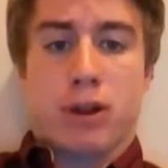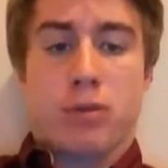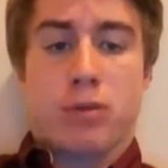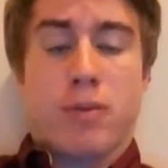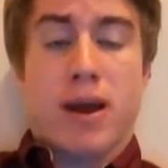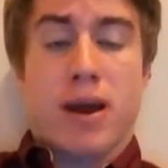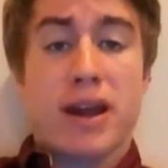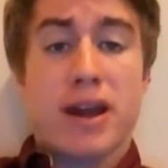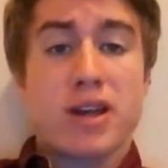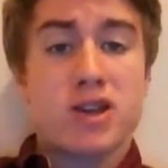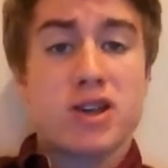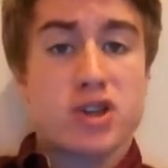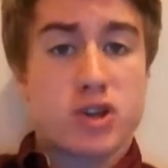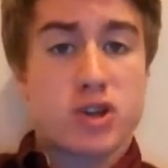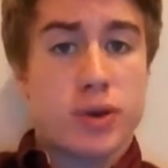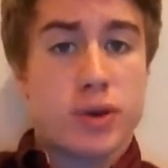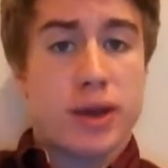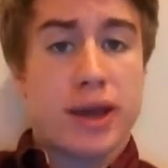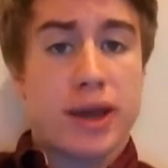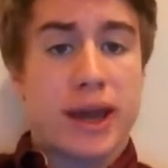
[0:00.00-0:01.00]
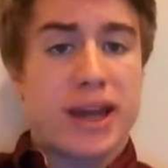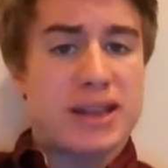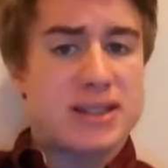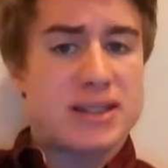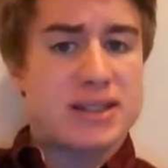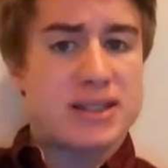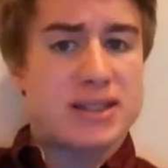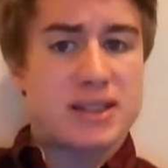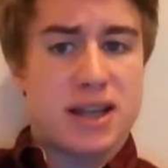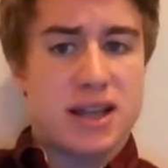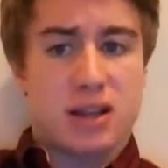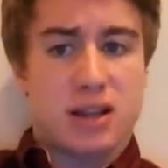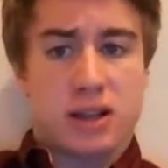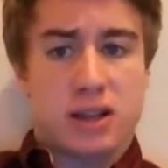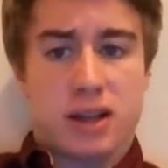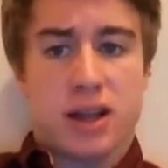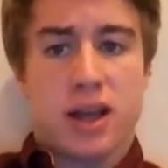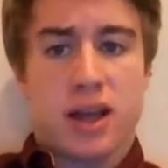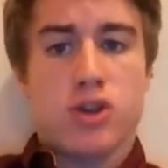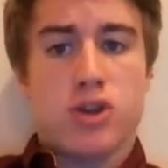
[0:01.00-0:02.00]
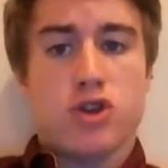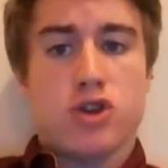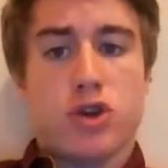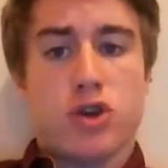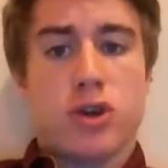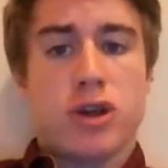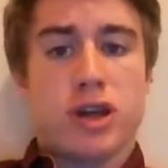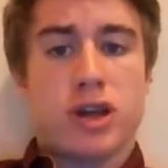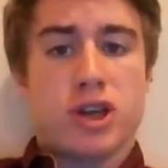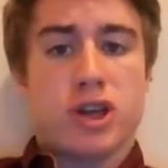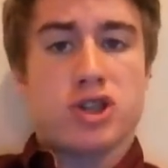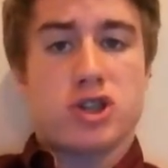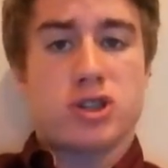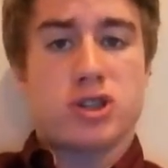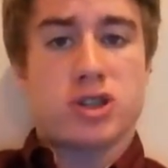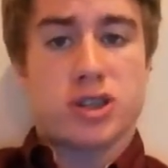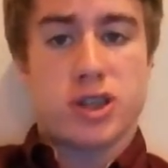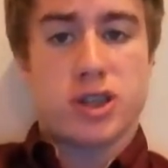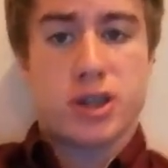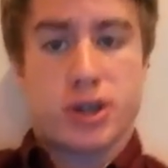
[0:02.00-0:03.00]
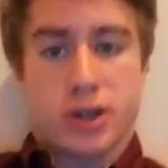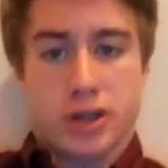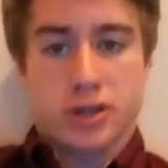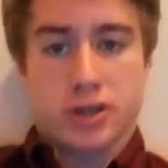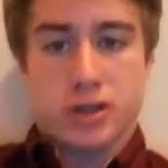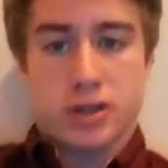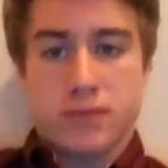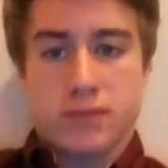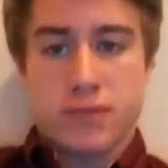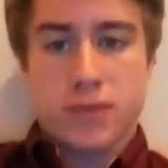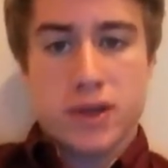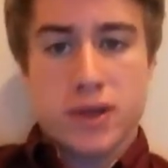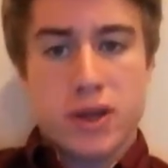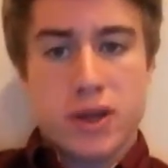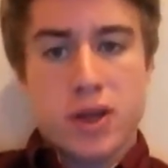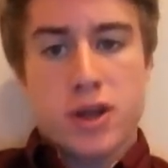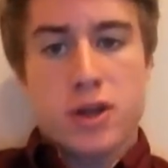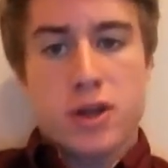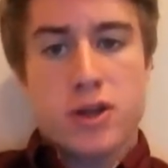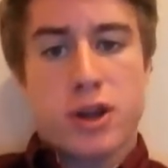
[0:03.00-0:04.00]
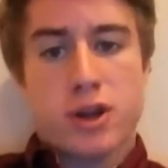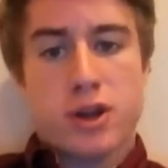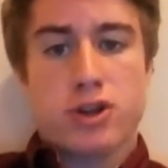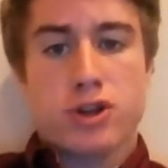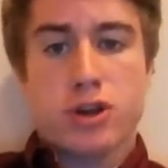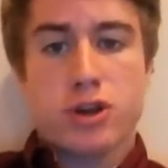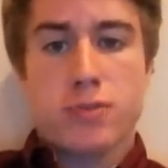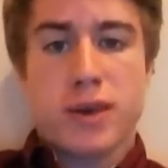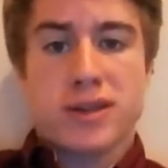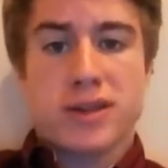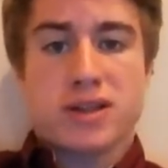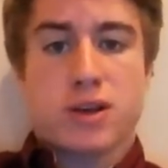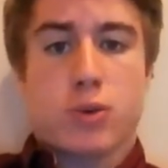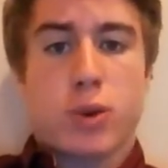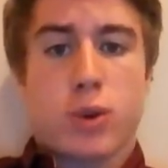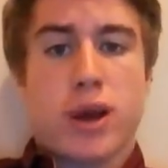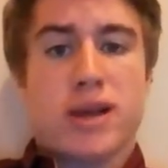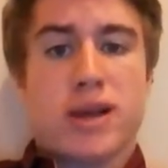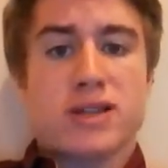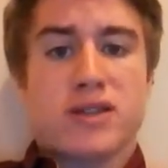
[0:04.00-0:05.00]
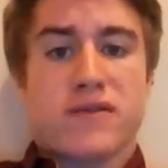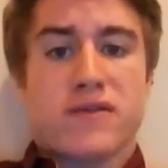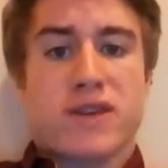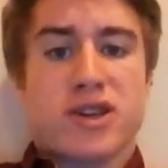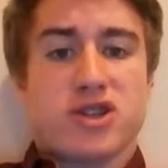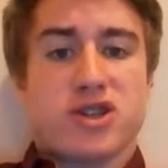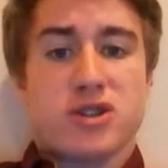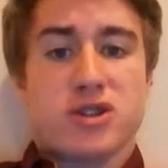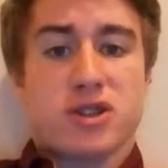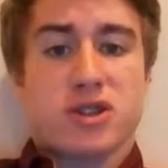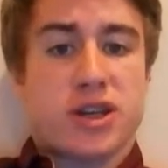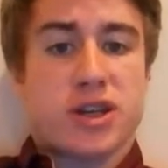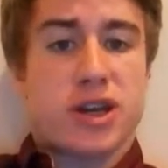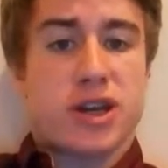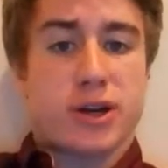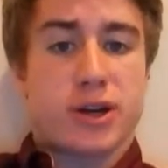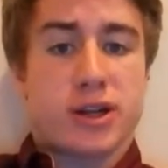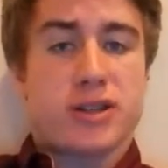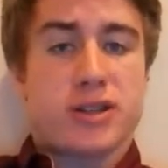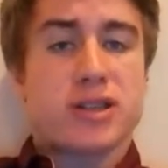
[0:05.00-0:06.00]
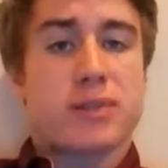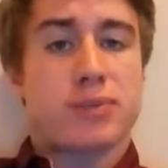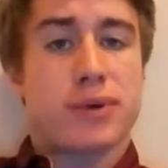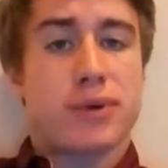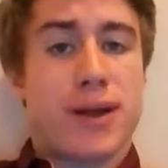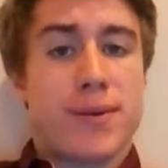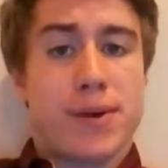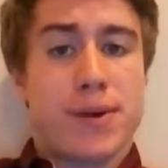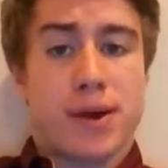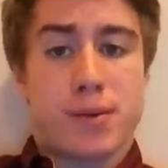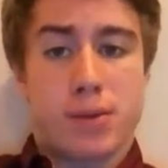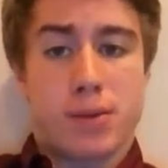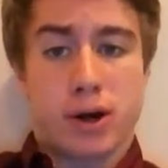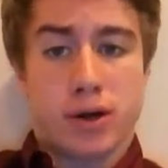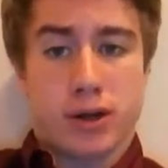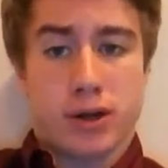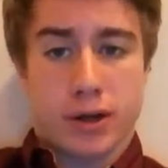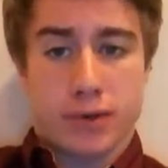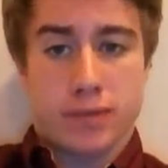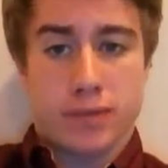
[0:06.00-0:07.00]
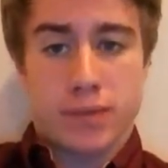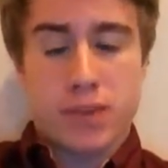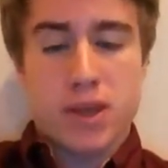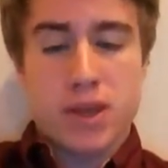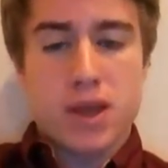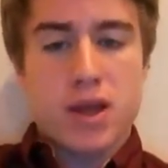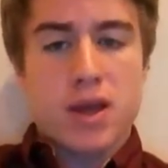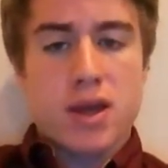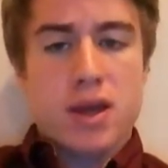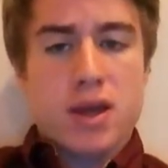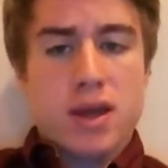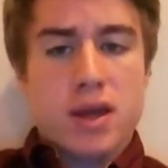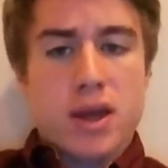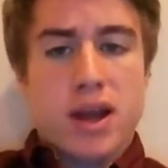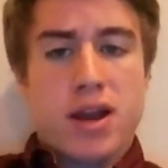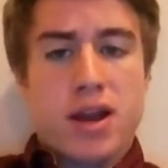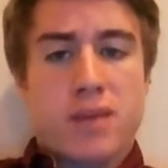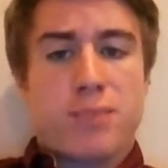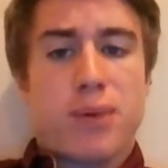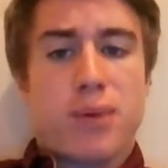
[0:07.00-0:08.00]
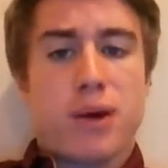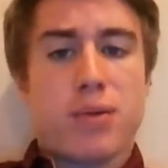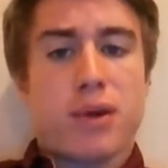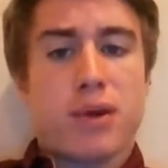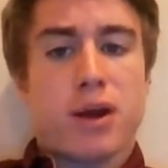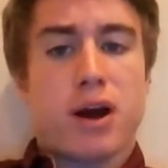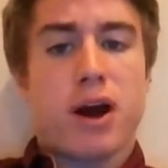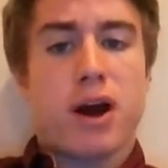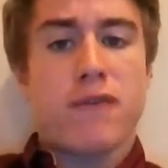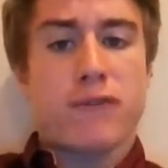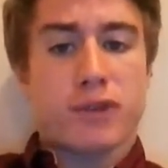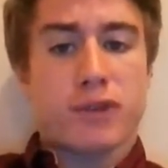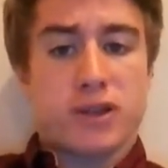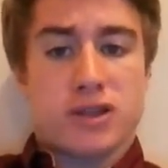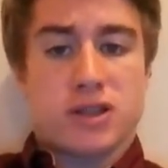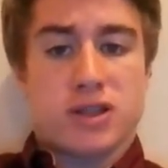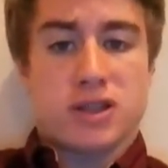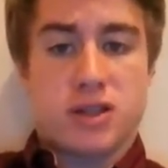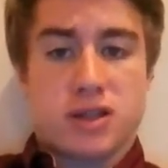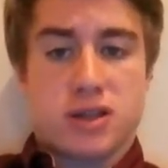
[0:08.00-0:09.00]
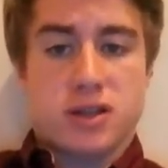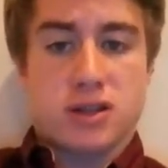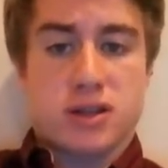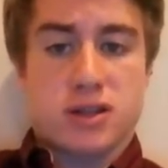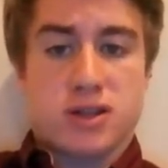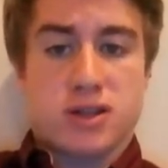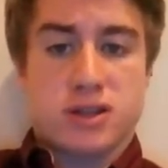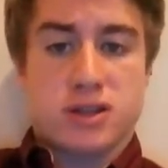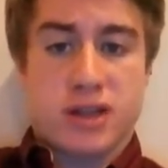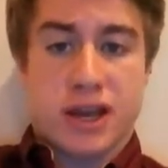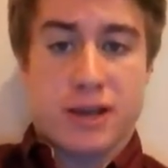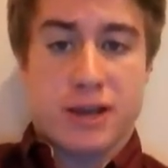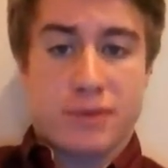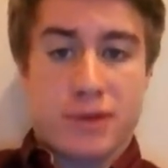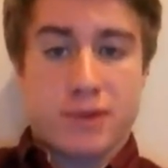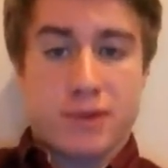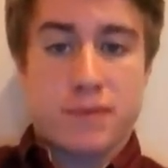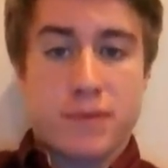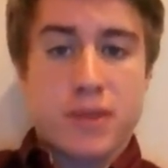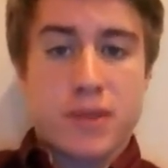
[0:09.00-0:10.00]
by issuing and selling newly issued securities. There are two basic ways of issuing securities in the primary market. In the public offering statement,